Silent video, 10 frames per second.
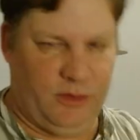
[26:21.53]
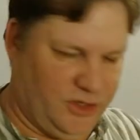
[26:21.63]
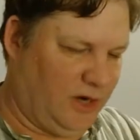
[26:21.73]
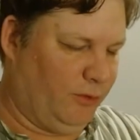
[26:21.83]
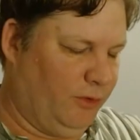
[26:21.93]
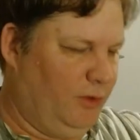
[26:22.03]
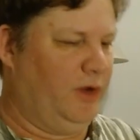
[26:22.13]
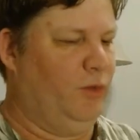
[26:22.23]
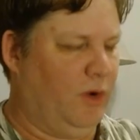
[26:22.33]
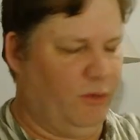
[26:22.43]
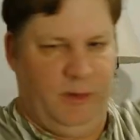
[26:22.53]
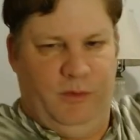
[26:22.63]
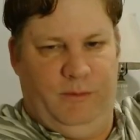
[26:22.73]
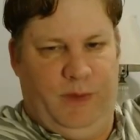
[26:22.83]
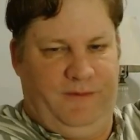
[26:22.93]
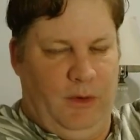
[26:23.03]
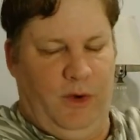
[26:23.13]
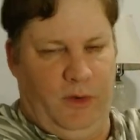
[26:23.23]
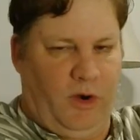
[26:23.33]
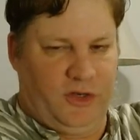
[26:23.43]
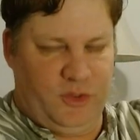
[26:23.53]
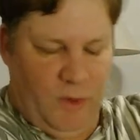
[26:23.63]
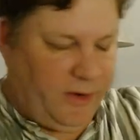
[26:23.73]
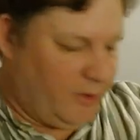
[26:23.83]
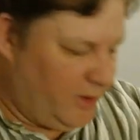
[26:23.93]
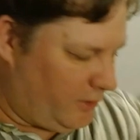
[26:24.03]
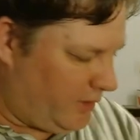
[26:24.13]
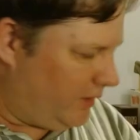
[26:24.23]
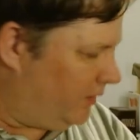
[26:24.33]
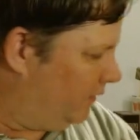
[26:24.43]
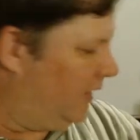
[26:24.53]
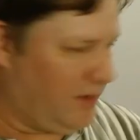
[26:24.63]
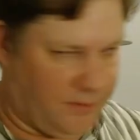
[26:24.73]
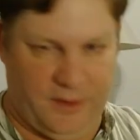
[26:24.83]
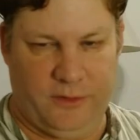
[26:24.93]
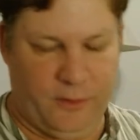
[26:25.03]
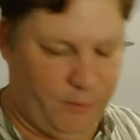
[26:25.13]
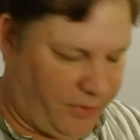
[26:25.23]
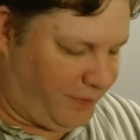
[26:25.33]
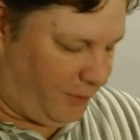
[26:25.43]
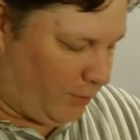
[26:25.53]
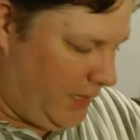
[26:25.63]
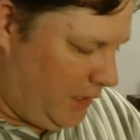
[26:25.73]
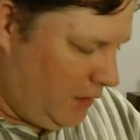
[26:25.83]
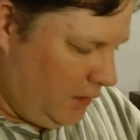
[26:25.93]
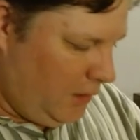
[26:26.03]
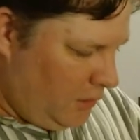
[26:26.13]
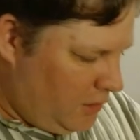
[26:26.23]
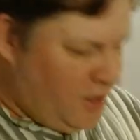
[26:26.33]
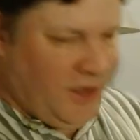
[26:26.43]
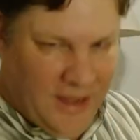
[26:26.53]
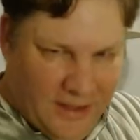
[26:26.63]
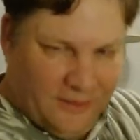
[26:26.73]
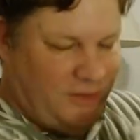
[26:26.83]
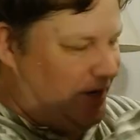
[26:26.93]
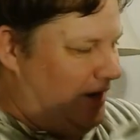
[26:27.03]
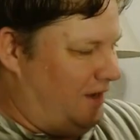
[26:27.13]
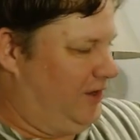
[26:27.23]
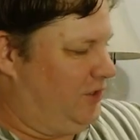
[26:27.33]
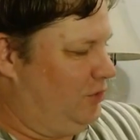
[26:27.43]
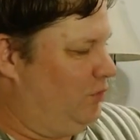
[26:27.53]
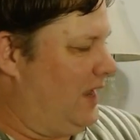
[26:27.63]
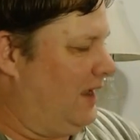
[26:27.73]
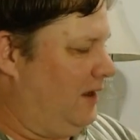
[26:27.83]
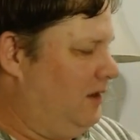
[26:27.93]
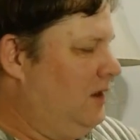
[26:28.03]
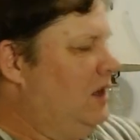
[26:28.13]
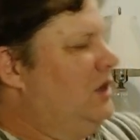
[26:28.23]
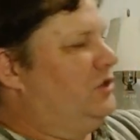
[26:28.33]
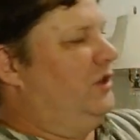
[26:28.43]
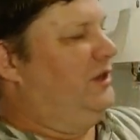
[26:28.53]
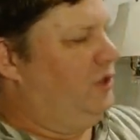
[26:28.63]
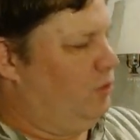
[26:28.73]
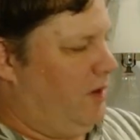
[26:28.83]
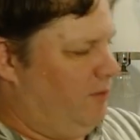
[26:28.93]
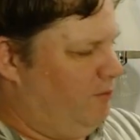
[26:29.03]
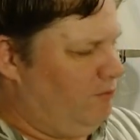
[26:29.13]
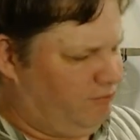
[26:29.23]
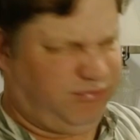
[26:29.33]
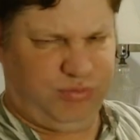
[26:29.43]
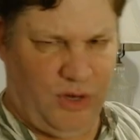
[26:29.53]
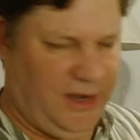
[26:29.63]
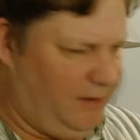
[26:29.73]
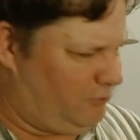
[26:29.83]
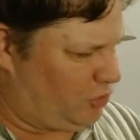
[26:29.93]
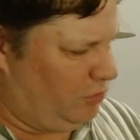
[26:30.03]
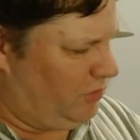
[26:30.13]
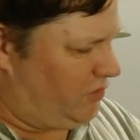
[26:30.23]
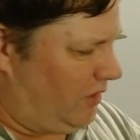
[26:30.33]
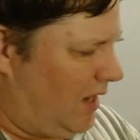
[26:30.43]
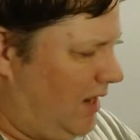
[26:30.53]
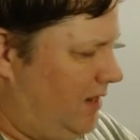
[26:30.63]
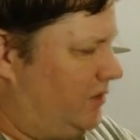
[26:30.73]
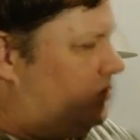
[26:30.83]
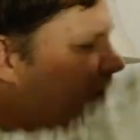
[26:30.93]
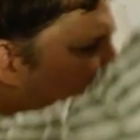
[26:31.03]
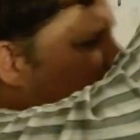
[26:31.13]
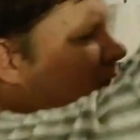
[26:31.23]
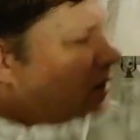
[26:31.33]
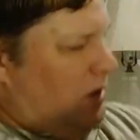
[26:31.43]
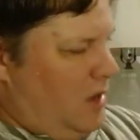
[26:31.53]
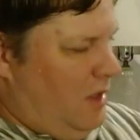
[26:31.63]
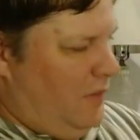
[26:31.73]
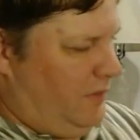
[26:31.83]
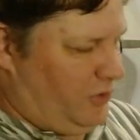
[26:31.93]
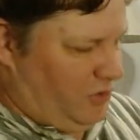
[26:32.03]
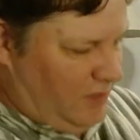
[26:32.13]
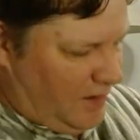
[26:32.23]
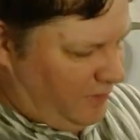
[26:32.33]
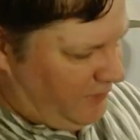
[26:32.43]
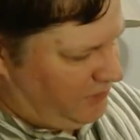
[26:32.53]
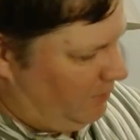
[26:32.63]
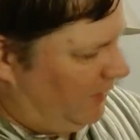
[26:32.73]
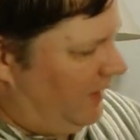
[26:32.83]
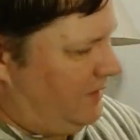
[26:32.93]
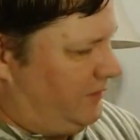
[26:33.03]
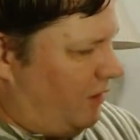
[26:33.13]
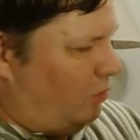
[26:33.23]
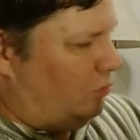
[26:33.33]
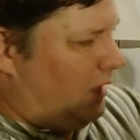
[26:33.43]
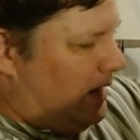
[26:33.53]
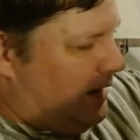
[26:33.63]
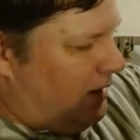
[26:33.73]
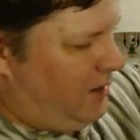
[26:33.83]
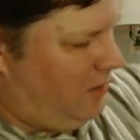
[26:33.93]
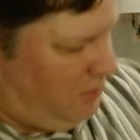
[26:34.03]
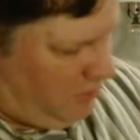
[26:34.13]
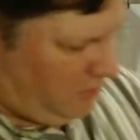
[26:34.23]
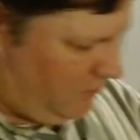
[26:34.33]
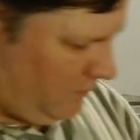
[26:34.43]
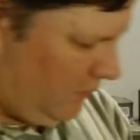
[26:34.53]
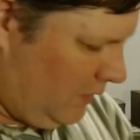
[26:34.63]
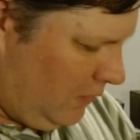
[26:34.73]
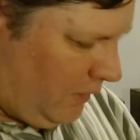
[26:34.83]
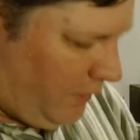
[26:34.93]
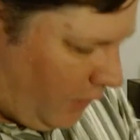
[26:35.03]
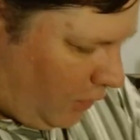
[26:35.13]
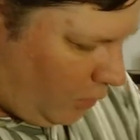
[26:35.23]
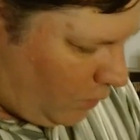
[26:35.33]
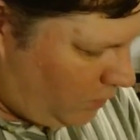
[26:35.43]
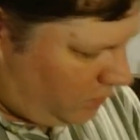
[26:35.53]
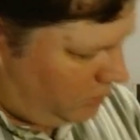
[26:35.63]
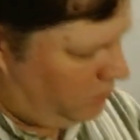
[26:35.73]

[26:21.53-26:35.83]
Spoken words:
just not really what you want when you're moving. But if I want to wear a sweater under it, unlike the other three, at least I can do that. So they do run pretty true to size. There's a lot of things about it I don't like, though.